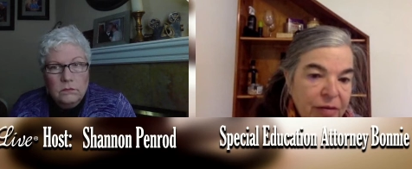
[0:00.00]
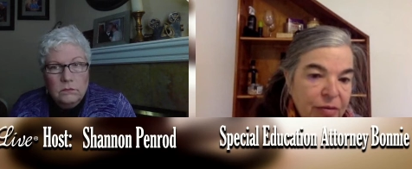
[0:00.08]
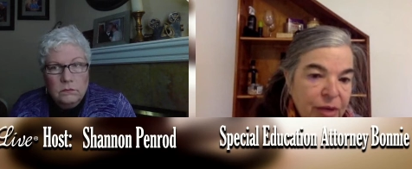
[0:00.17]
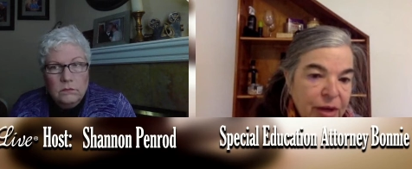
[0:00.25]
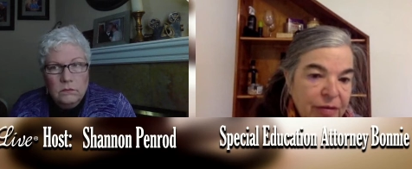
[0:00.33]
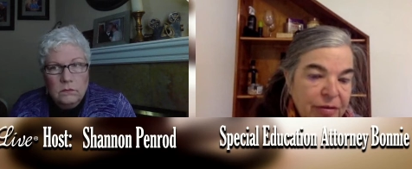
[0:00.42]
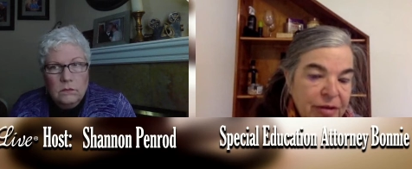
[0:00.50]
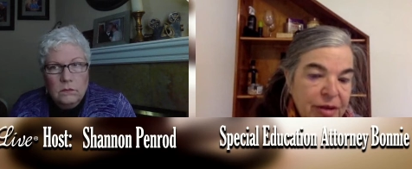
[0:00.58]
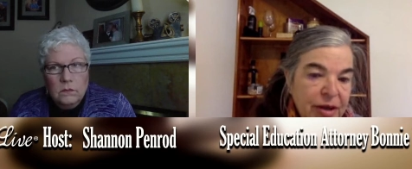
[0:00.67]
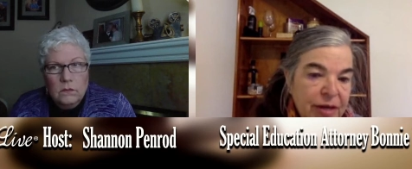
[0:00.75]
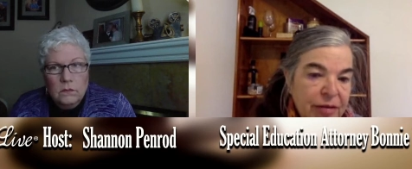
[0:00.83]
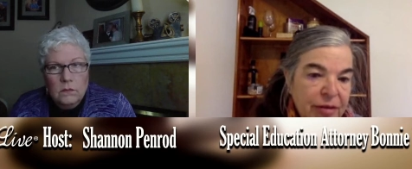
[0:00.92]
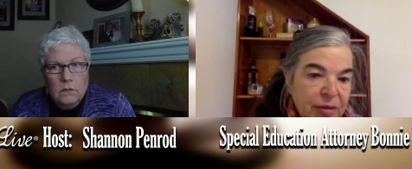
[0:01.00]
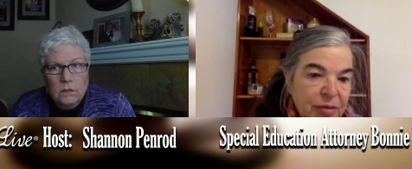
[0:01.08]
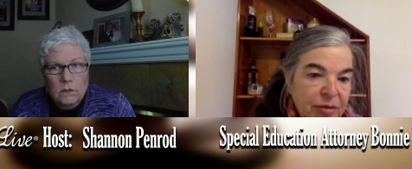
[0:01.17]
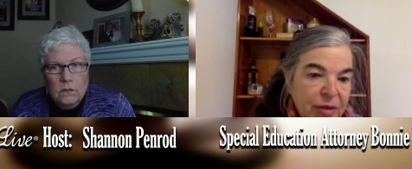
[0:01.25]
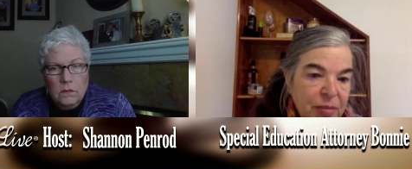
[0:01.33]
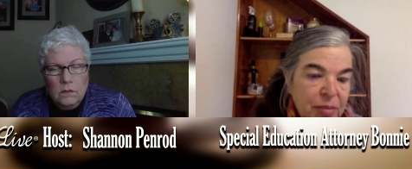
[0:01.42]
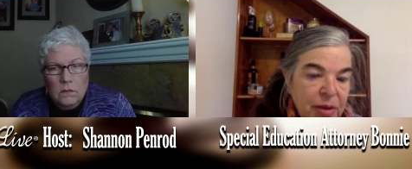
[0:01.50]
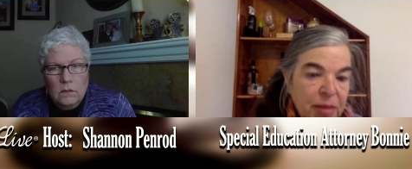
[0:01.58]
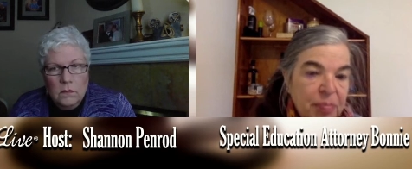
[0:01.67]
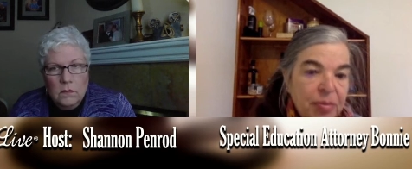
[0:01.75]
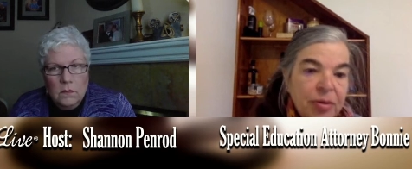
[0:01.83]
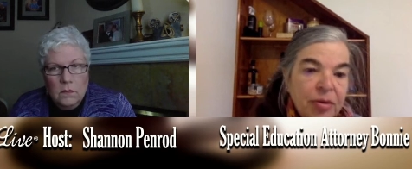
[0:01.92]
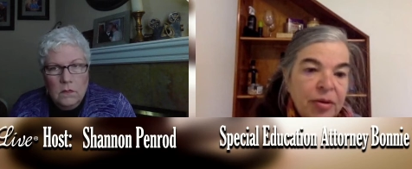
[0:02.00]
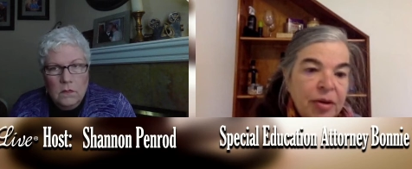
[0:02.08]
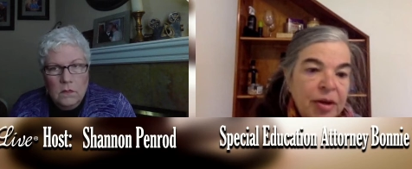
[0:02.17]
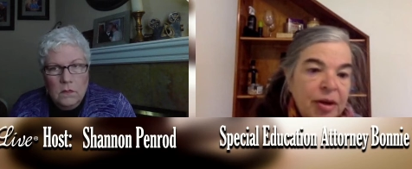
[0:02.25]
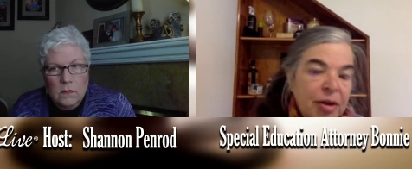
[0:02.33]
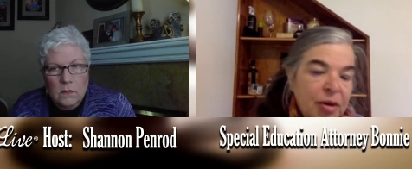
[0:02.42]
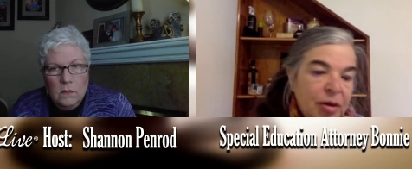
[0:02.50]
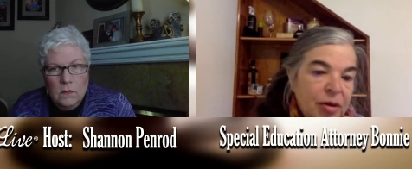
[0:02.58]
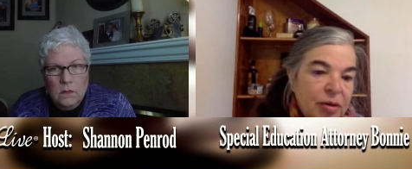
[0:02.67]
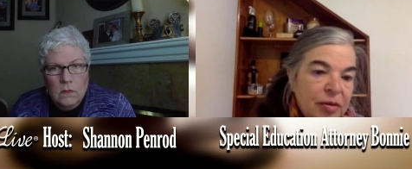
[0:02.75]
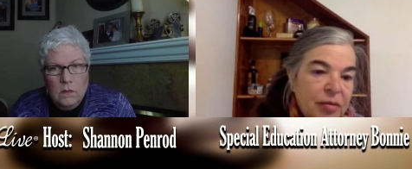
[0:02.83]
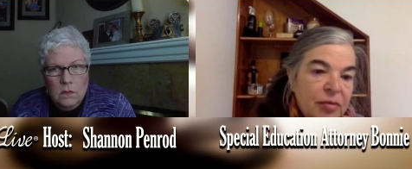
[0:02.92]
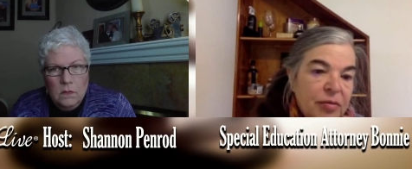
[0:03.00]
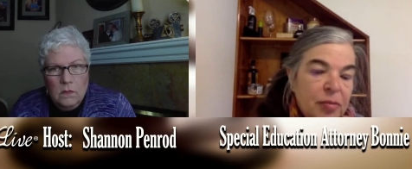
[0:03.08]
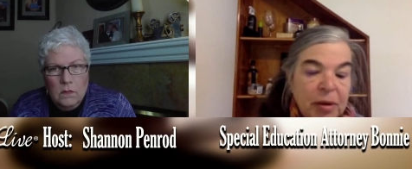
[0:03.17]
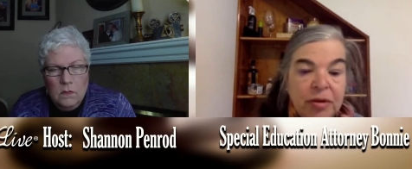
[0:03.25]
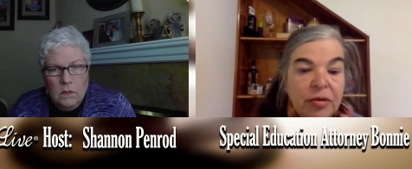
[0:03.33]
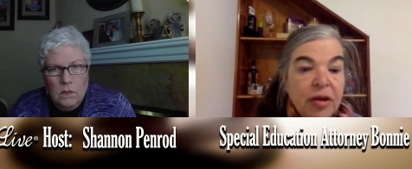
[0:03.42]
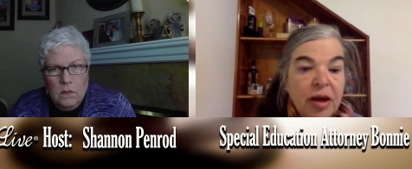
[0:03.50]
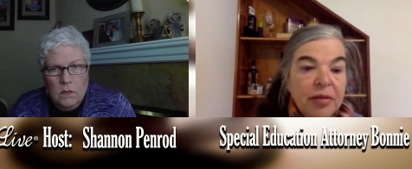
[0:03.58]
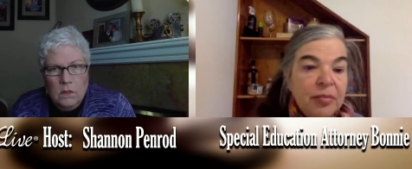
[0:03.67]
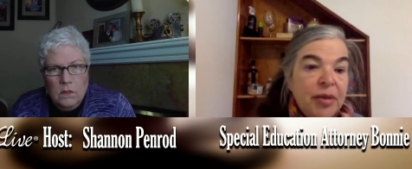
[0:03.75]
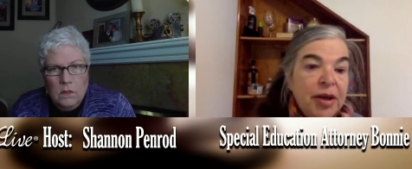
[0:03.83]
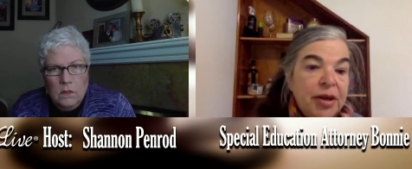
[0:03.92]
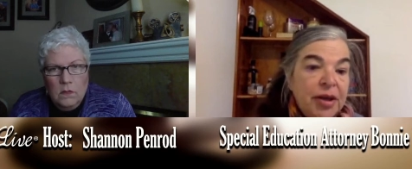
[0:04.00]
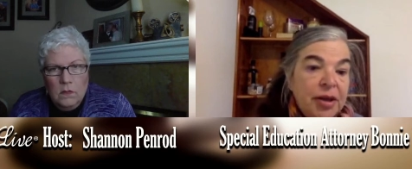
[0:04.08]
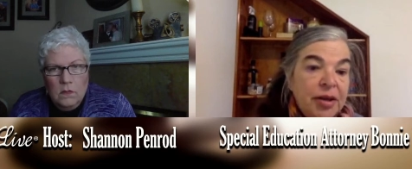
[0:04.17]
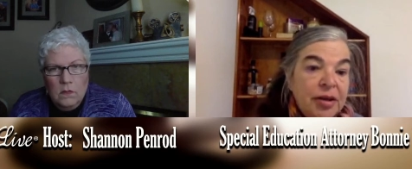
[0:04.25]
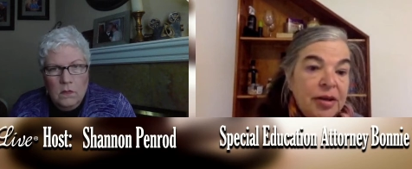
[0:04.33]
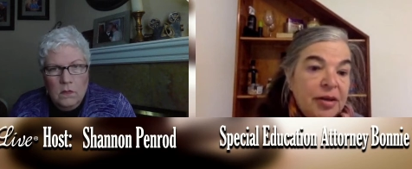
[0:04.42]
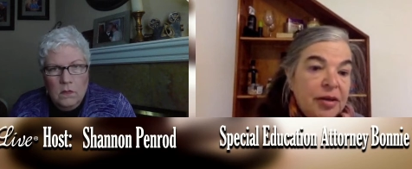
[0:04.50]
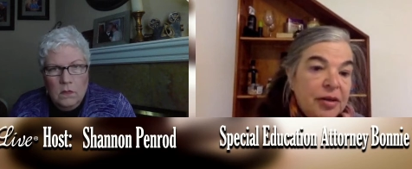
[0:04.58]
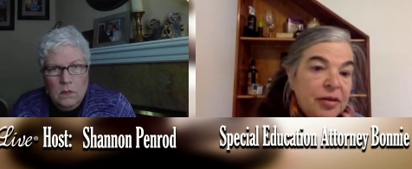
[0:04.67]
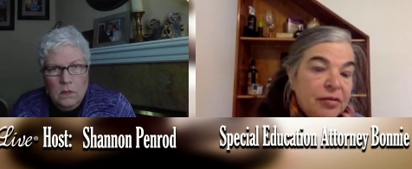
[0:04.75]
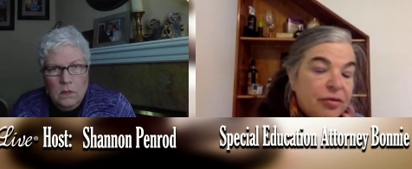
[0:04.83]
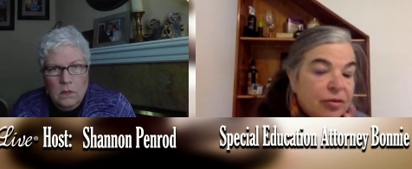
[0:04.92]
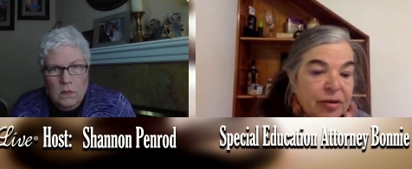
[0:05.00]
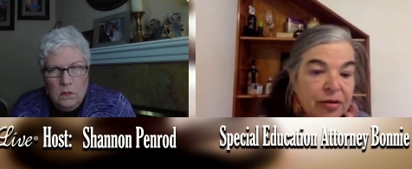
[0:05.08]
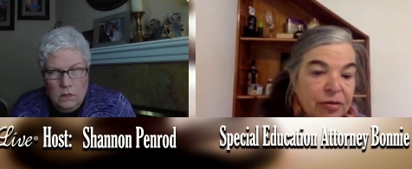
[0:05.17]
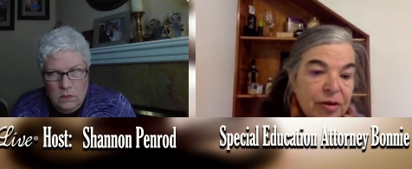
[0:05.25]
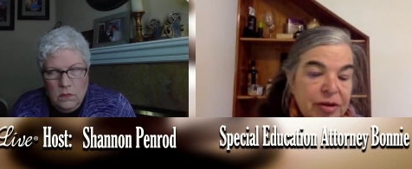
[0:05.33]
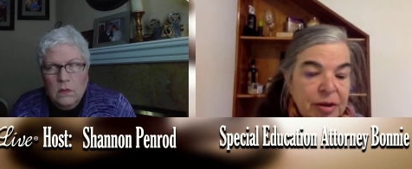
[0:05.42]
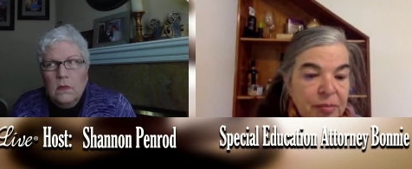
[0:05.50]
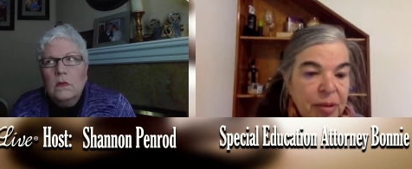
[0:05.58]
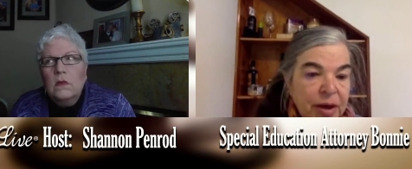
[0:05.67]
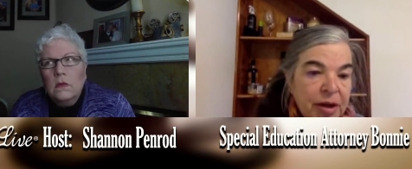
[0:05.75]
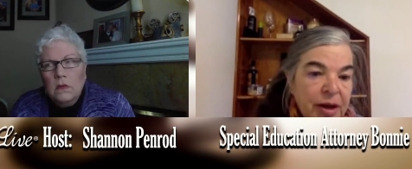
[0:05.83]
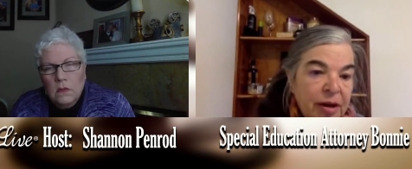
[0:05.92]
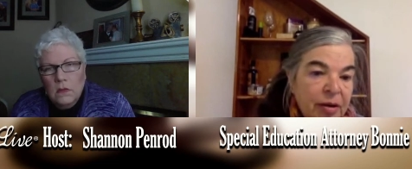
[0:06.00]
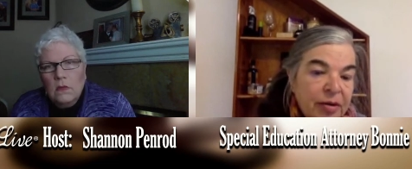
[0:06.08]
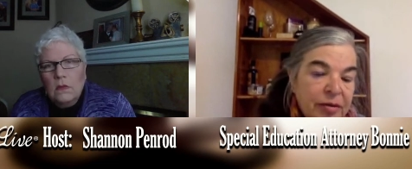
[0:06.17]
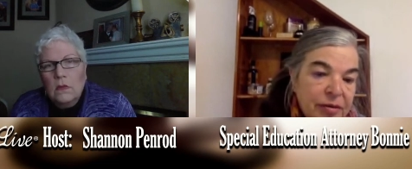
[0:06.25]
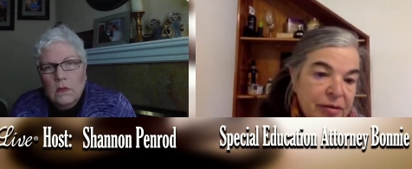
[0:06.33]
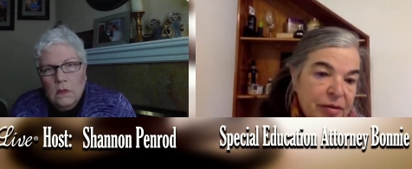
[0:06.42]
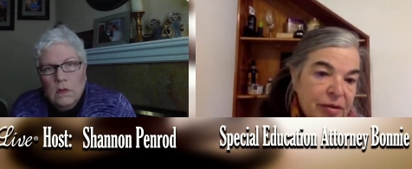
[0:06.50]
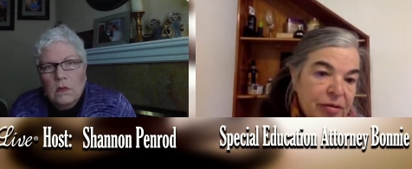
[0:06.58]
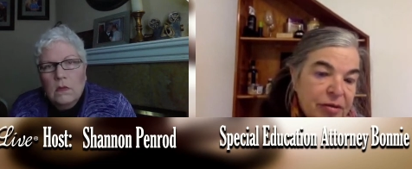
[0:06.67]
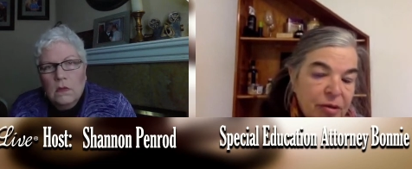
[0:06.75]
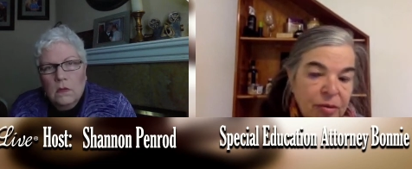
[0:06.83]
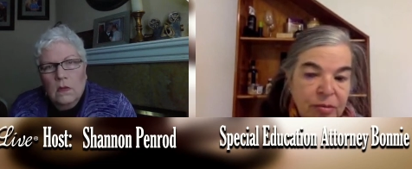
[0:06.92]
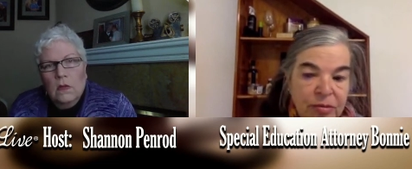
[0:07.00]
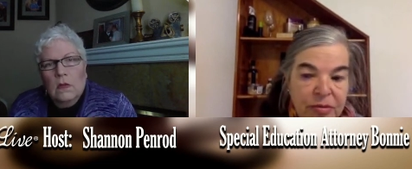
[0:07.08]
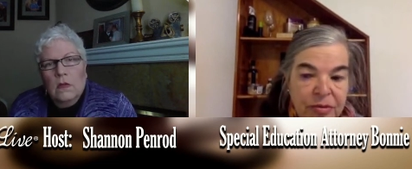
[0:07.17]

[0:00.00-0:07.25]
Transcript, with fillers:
Speaker 1: of what I've seen. I've seen seen people spend a lot of money for stuff that didn't pan out. So